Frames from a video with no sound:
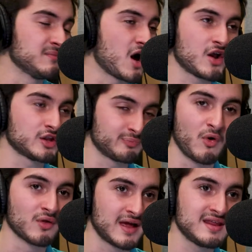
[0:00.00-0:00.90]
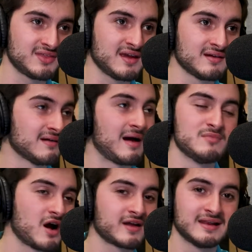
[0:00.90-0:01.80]
I'm not going to spoil anything. I'm
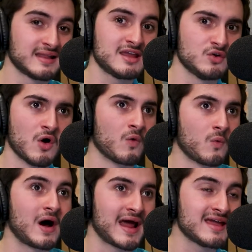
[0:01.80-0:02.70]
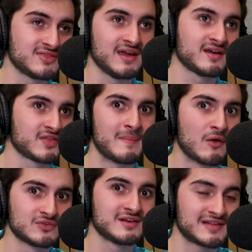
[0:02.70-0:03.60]
not going to let you know what I think the
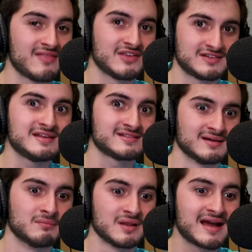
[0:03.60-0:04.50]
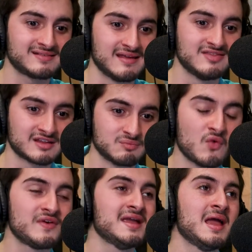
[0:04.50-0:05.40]
mountains and the sea symbolize in this
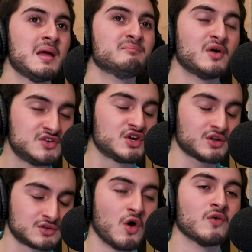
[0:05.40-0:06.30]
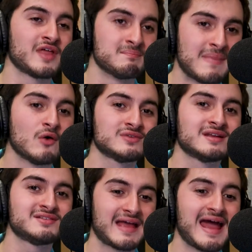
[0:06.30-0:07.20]
movie. But just know that
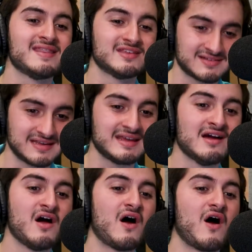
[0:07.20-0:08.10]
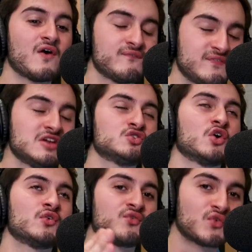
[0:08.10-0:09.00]
mountains and the sea are
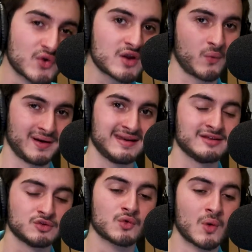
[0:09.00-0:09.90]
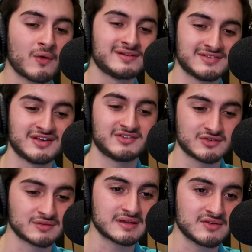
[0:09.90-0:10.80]
featured frequently throughout
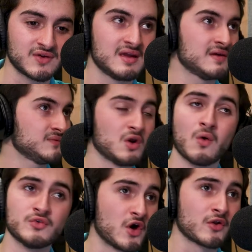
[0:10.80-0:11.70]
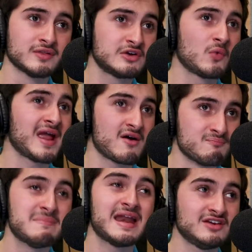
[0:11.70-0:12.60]
Decision to Leave. You know, not only do we have
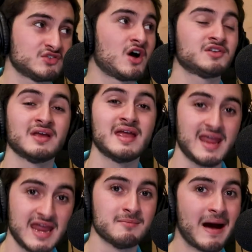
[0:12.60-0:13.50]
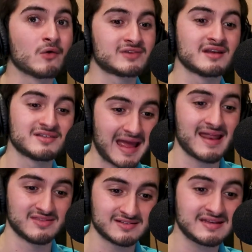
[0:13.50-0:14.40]
many shots in mountains
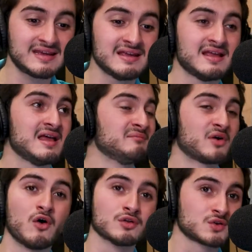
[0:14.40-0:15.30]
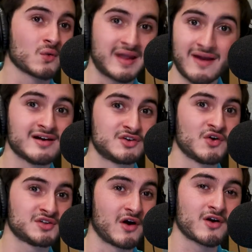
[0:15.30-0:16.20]
and the sea, but also
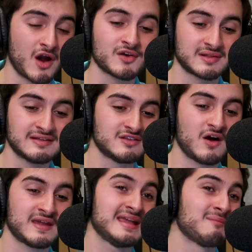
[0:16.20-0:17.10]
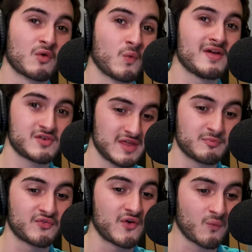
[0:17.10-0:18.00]
characters are constantly talking about whether they
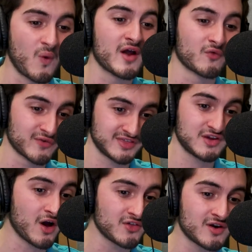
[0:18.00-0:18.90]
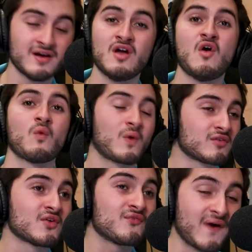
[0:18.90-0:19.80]
prefer one over the other. One
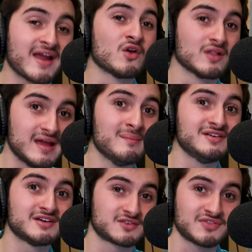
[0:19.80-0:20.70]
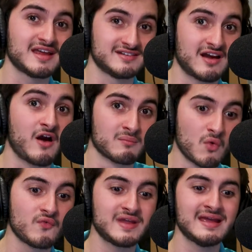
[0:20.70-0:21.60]
of the final images of the entire
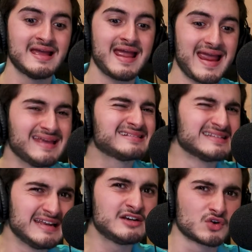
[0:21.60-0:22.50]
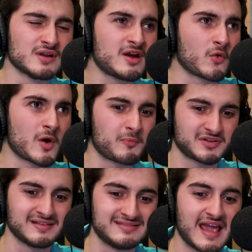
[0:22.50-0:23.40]
movie is literally a
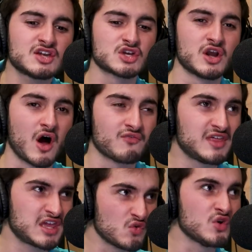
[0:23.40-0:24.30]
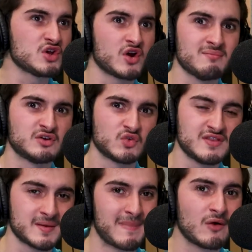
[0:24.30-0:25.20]
representation of the union in
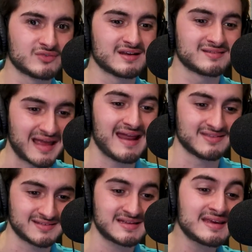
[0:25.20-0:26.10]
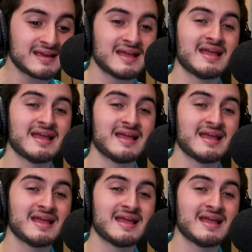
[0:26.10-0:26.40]
between the mountains and the sea,